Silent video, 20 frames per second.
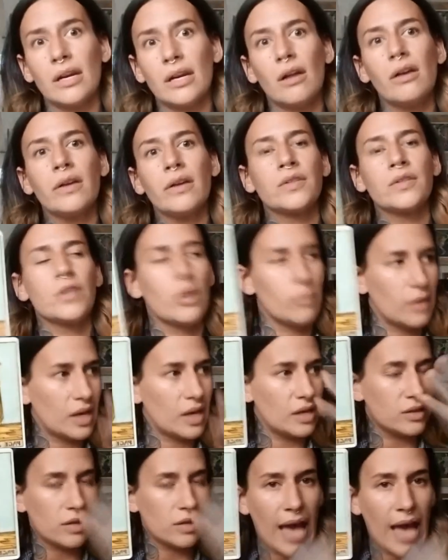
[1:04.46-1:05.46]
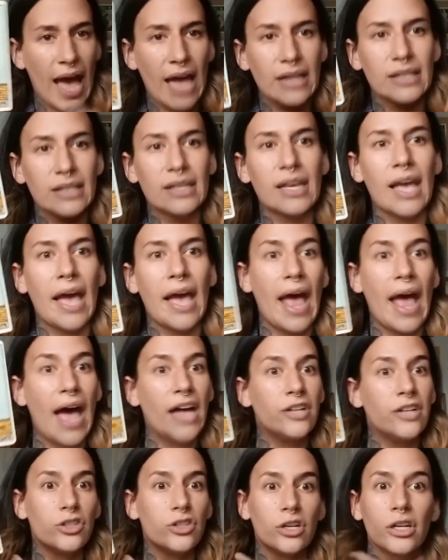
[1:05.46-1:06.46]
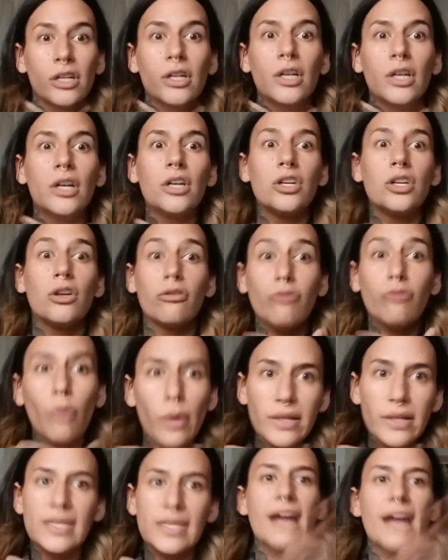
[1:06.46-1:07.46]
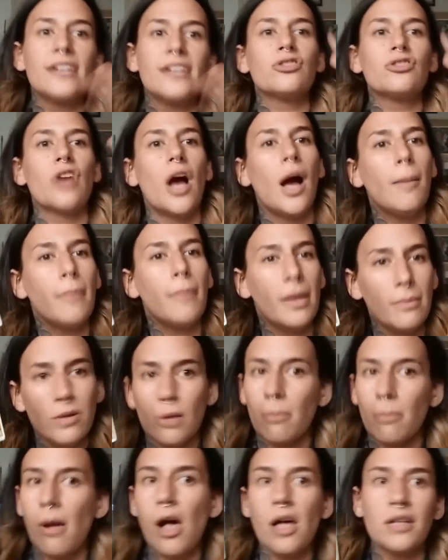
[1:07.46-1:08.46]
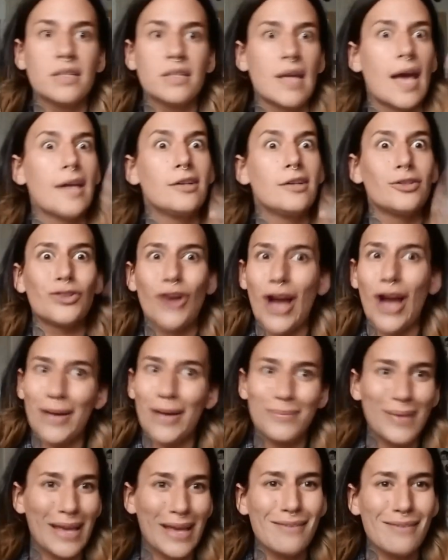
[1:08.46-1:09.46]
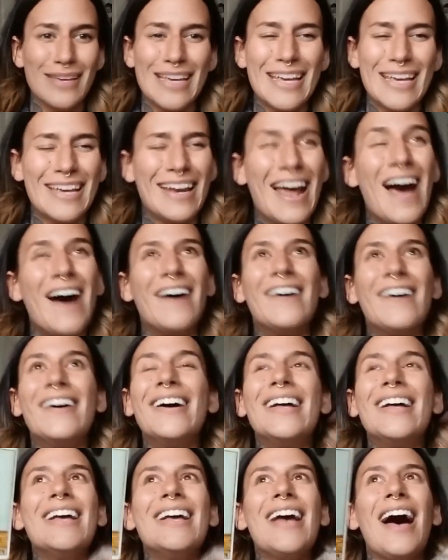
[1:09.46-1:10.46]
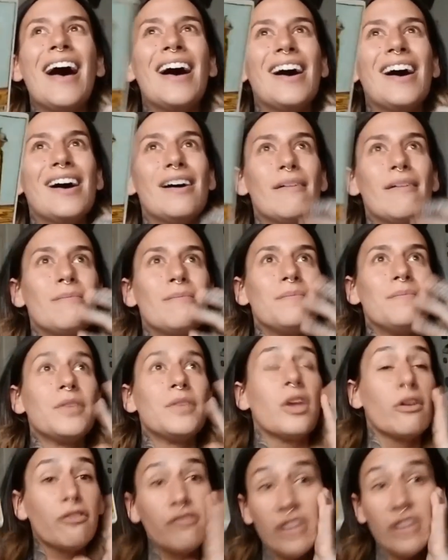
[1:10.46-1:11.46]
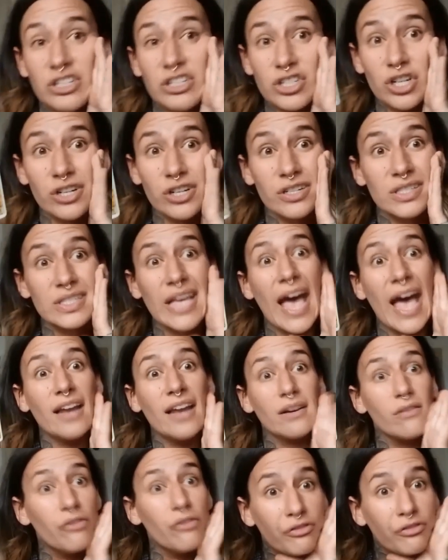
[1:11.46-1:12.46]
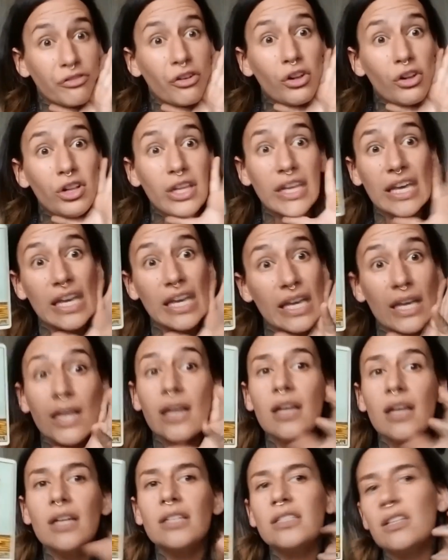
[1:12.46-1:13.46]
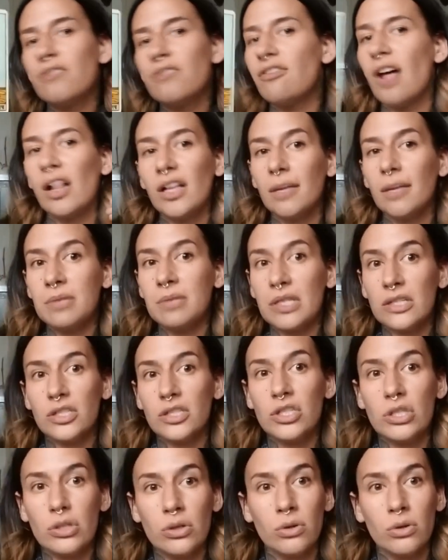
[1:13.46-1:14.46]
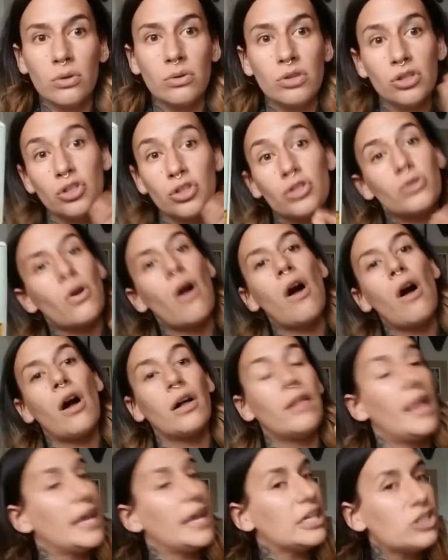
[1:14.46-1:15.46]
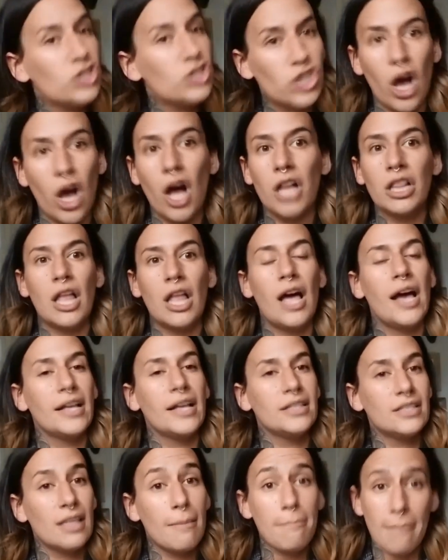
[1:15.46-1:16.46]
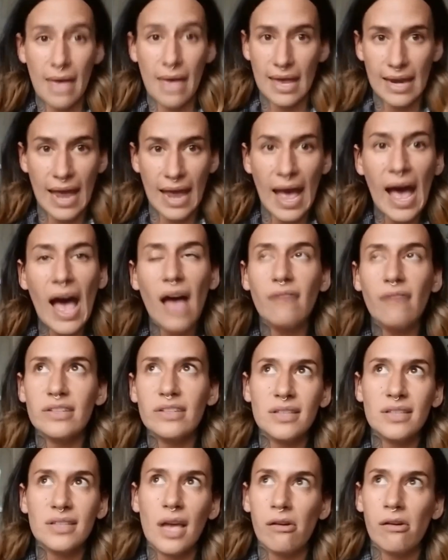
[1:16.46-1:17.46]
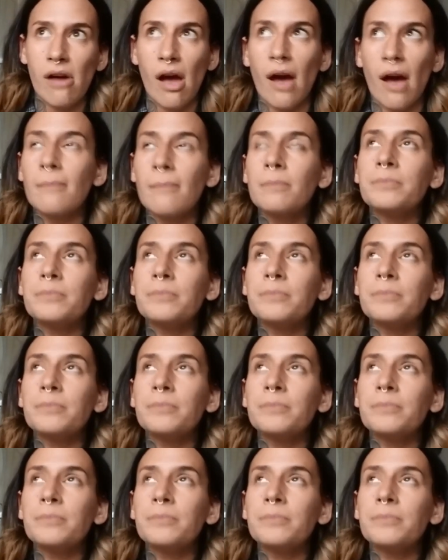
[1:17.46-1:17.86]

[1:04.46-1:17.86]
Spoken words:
also because you hadn't yet had your voice hadn't dropped, maybe your balls hadn't dropped, maybe, you know, your features hadn't fully developed into the strong like jaw lines that men have, etc.